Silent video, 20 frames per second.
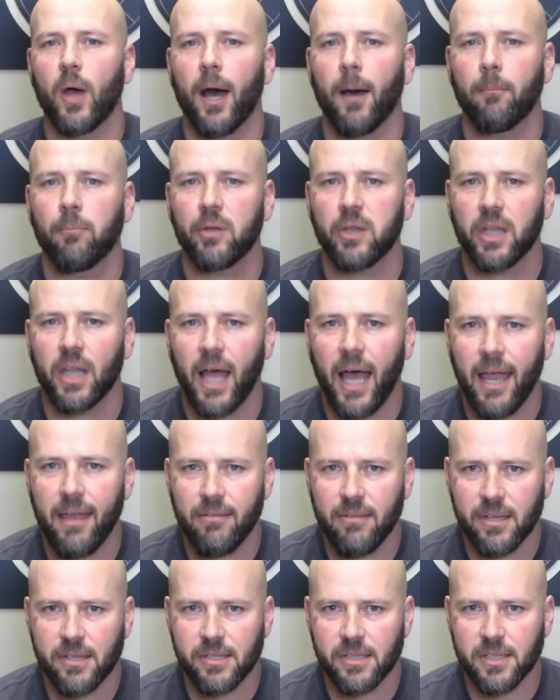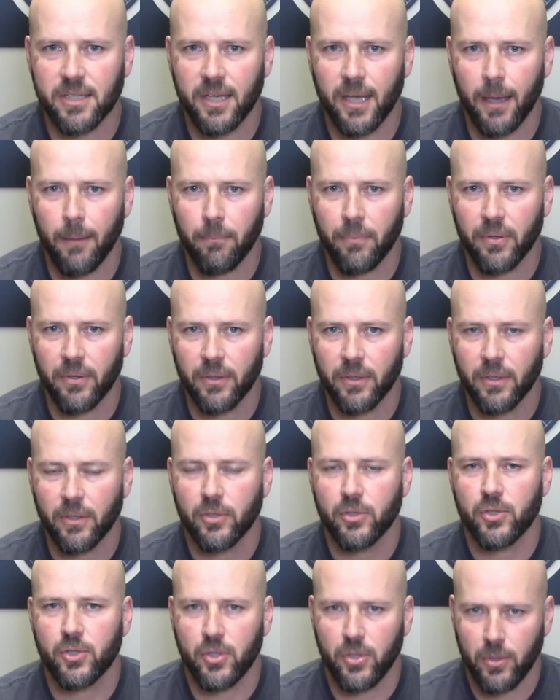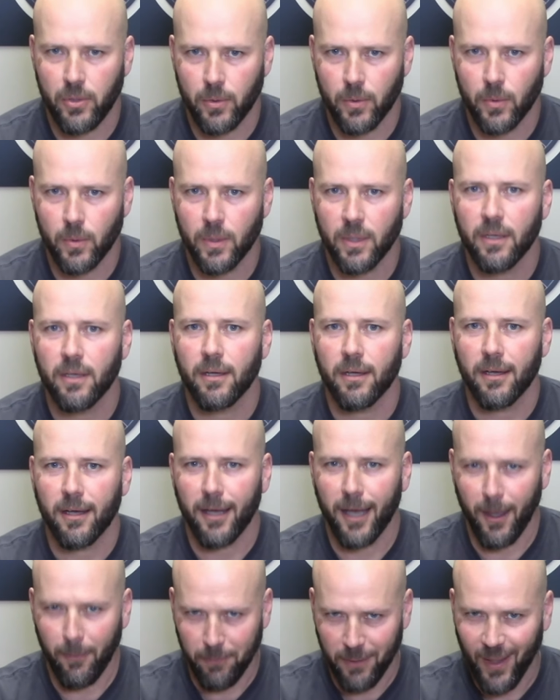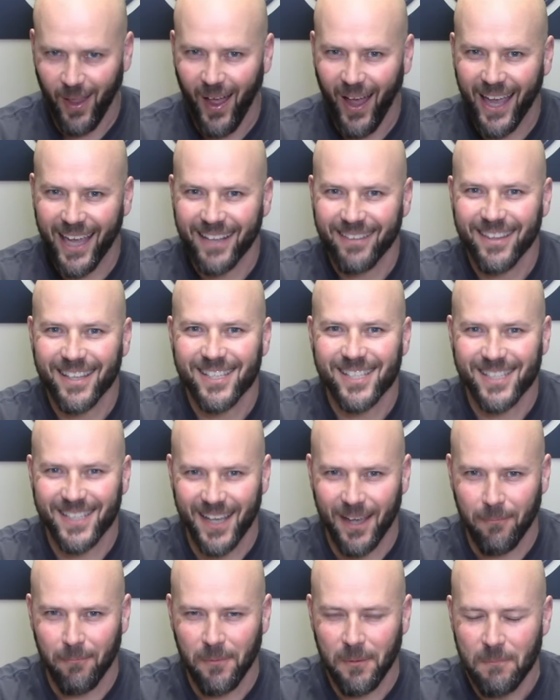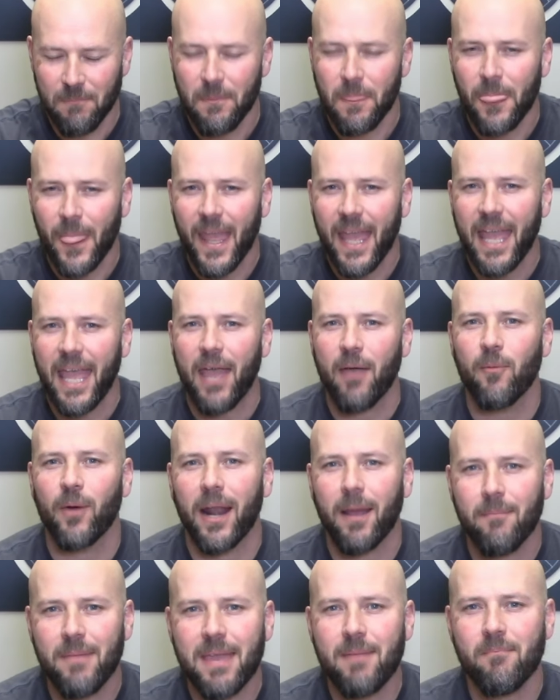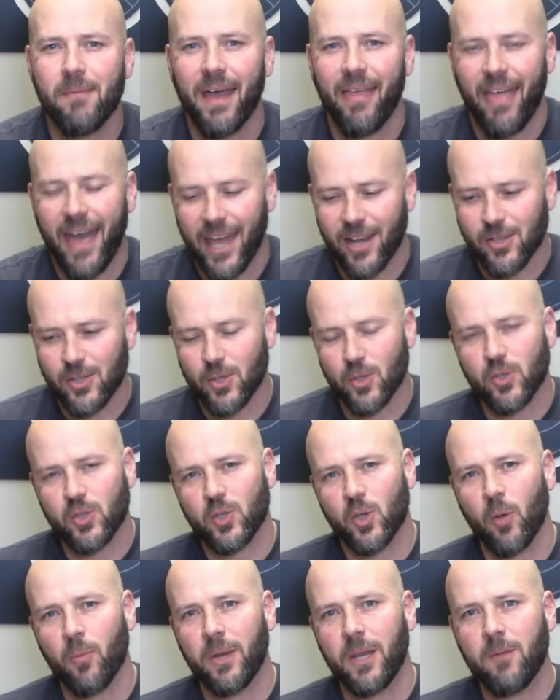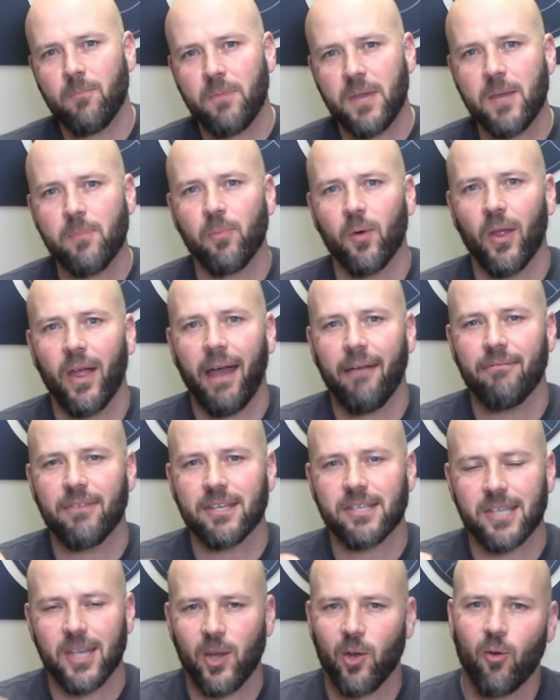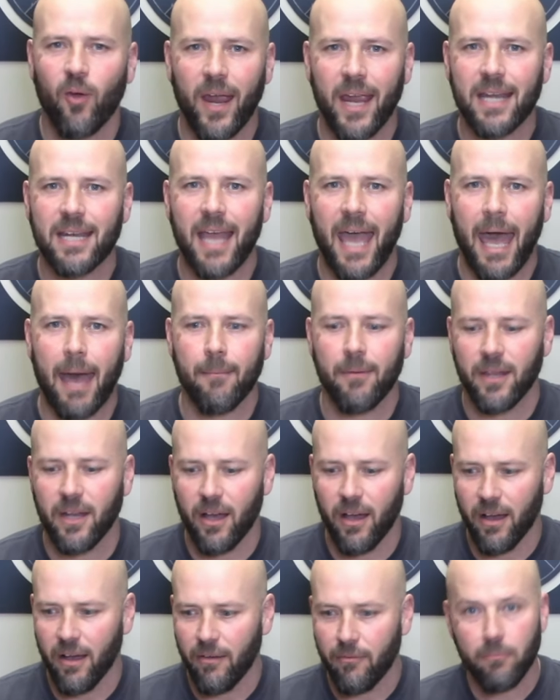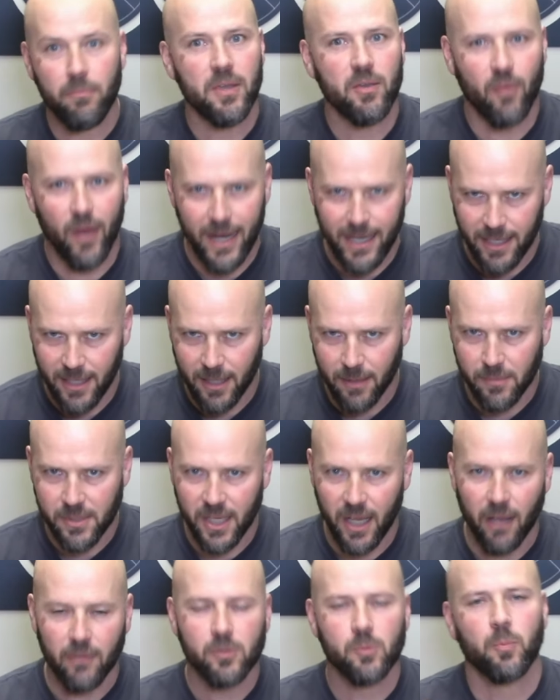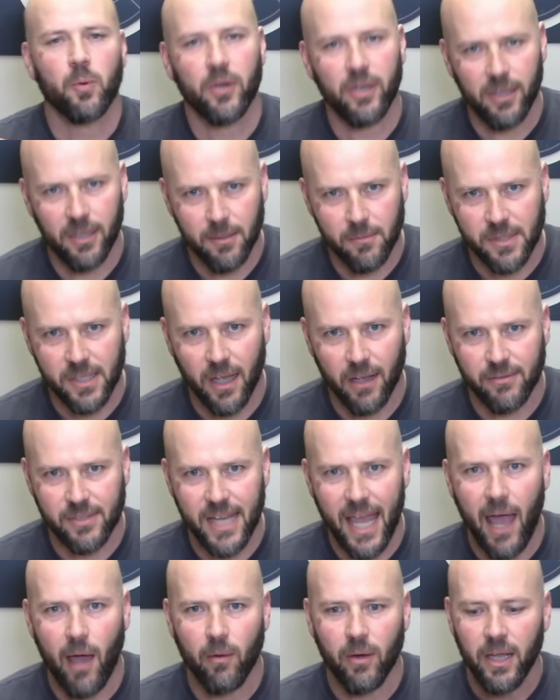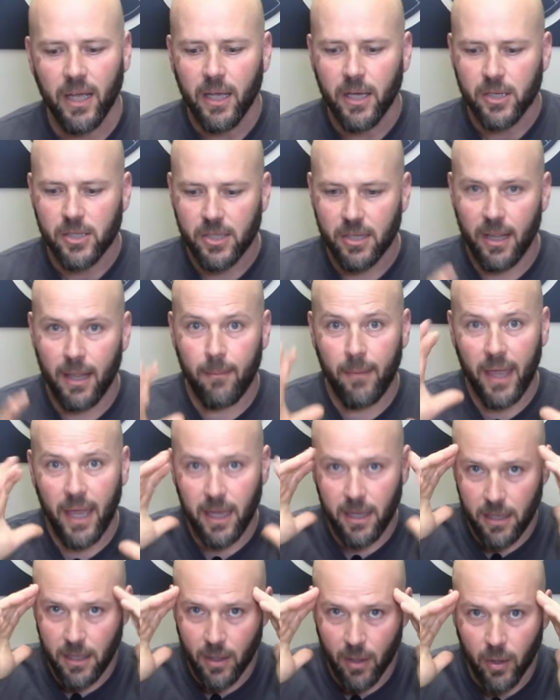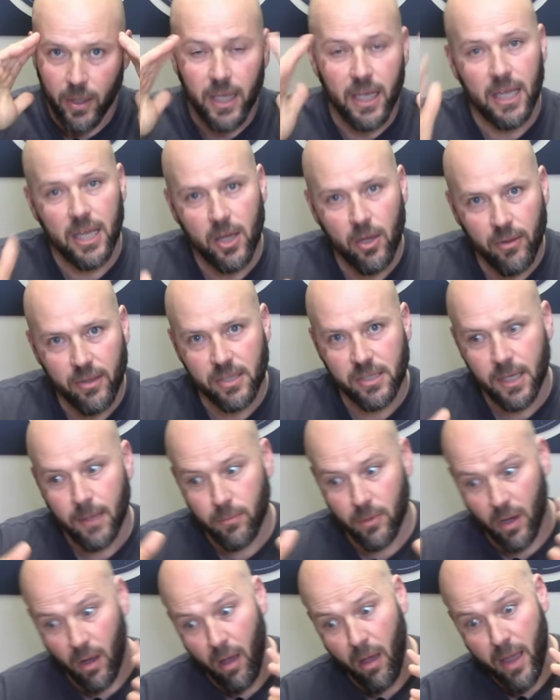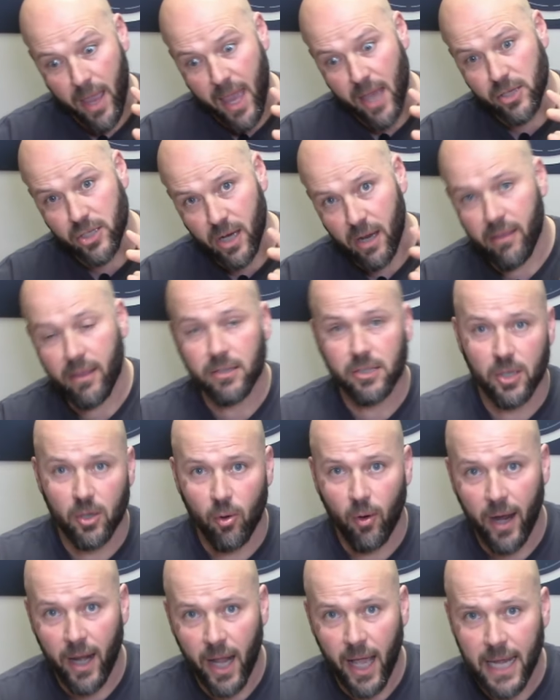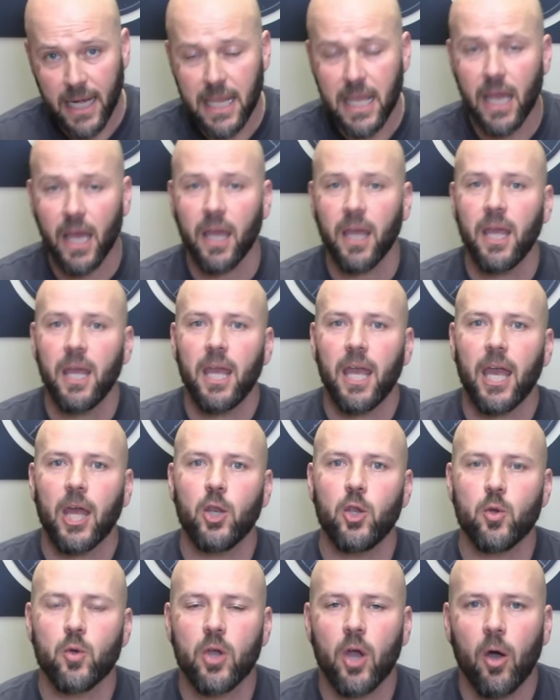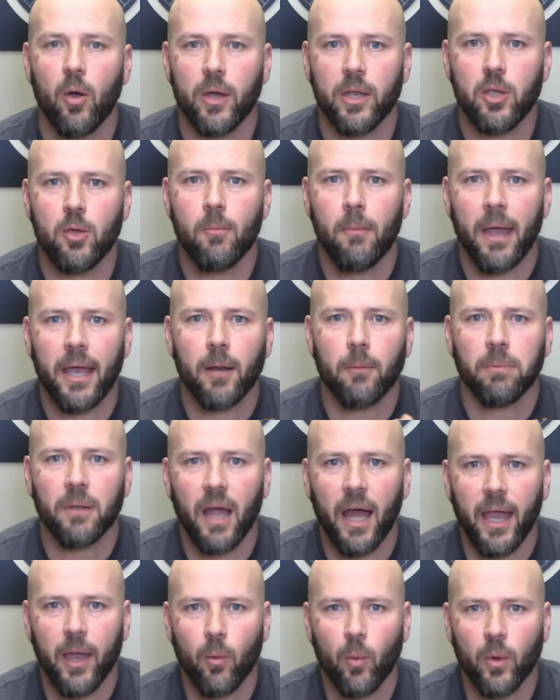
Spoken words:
apply this tip to applying this tip. And what I mean by that is, there's so many people have this ingrained habit of berating themselves, putting themselves down. So they may, you know, you hear this tip, you go, oh yeah, Jared, that's a great idea. And you go and you might apply it